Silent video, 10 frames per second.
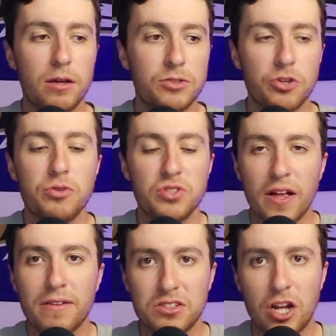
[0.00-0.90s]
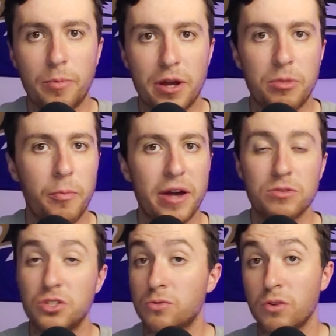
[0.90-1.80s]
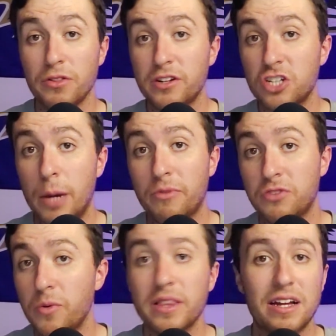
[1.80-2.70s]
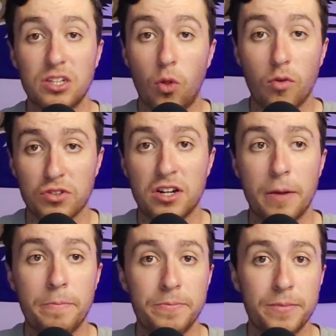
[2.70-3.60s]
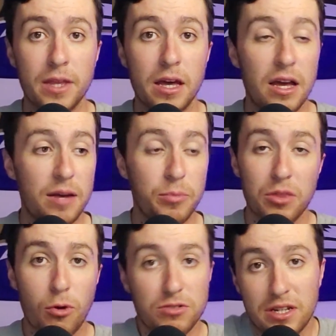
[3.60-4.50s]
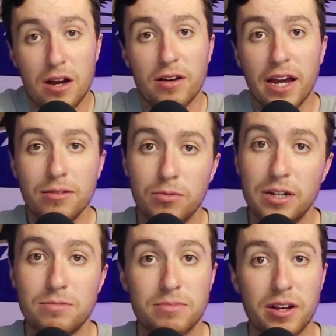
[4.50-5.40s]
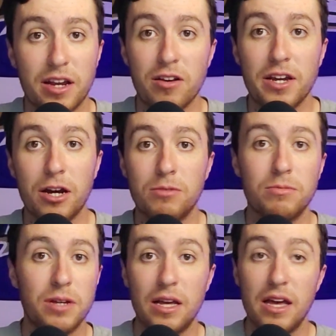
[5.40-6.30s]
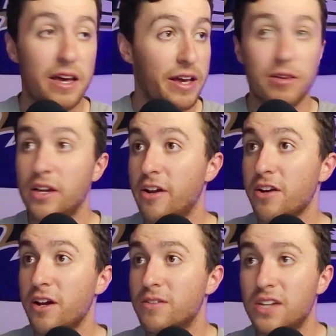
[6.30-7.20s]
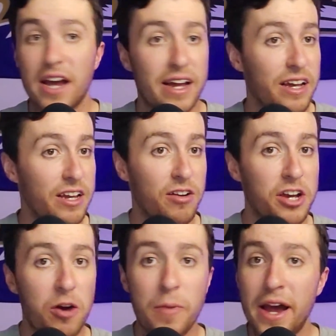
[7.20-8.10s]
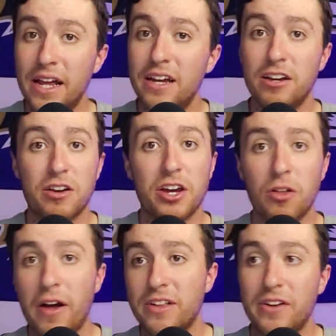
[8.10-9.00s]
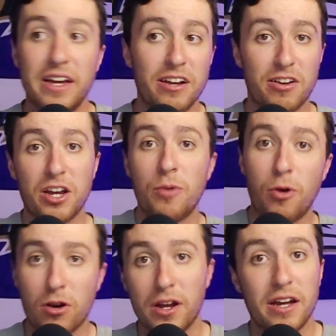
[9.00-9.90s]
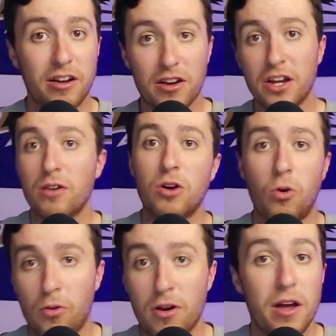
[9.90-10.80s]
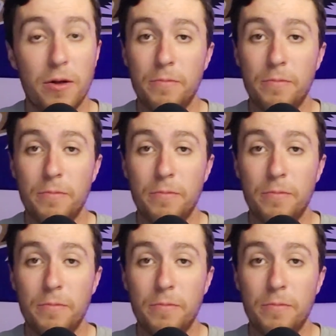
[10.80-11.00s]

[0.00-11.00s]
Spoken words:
So you sell out to stop him. The Bengals did a really good job of doing that until overtime. But Lamar said, okay, well, here you go. Here you go, Zay. Here you go, Bate. Here you go, Likely. Here you go, Mark. Here you go, Kohler.